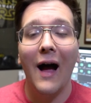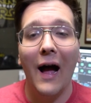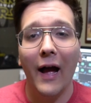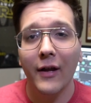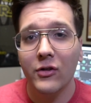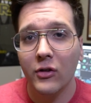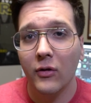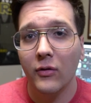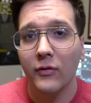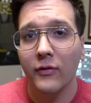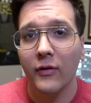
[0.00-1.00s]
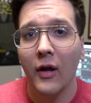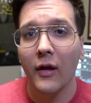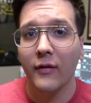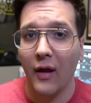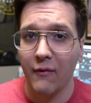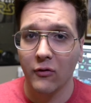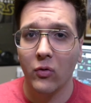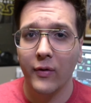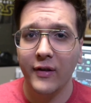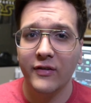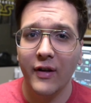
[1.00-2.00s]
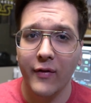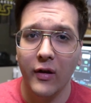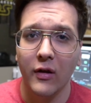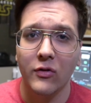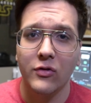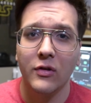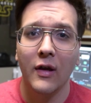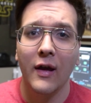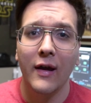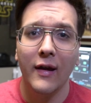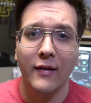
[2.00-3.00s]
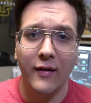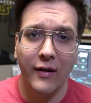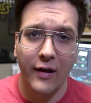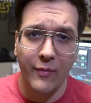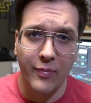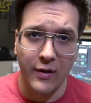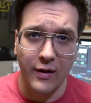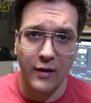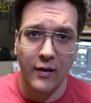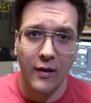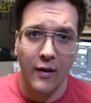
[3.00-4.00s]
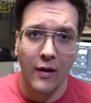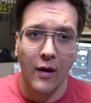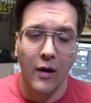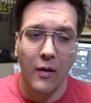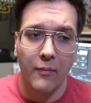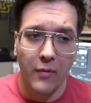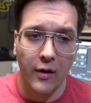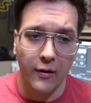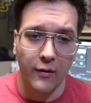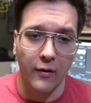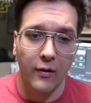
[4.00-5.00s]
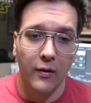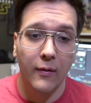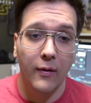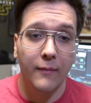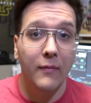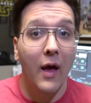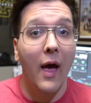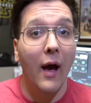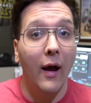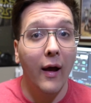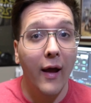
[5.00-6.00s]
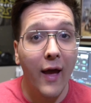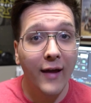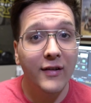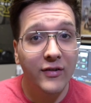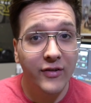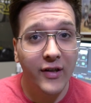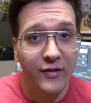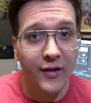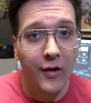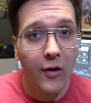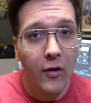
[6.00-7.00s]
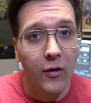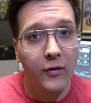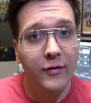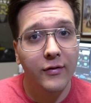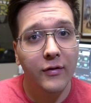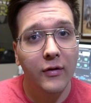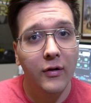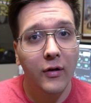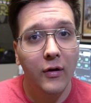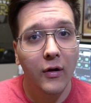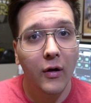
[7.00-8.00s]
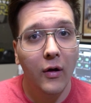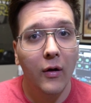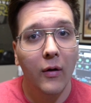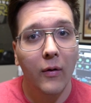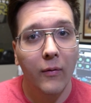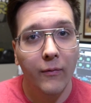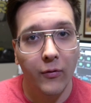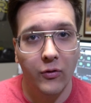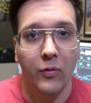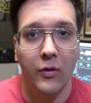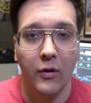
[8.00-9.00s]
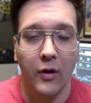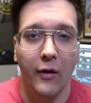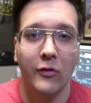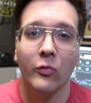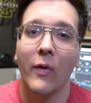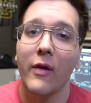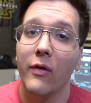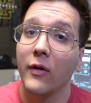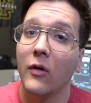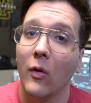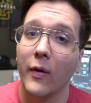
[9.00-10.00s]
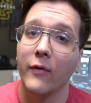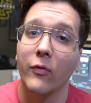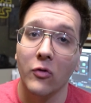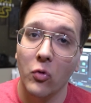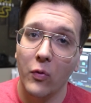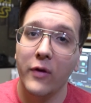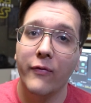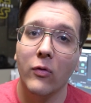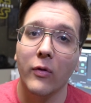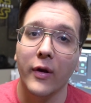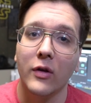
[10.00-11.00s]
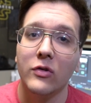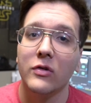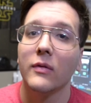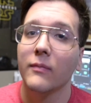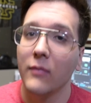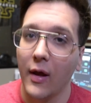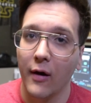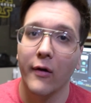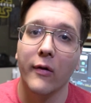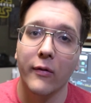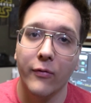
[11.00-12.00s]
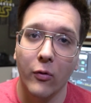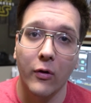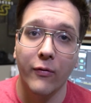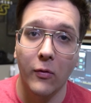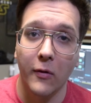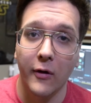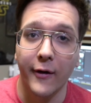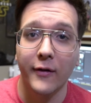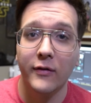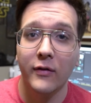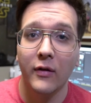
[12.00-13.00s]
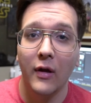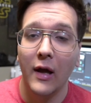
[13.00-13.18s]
I chose to have a 27 inch 1080p monitor at 60 hertz for $200 rather than going for a 24 inch at 144 hertz.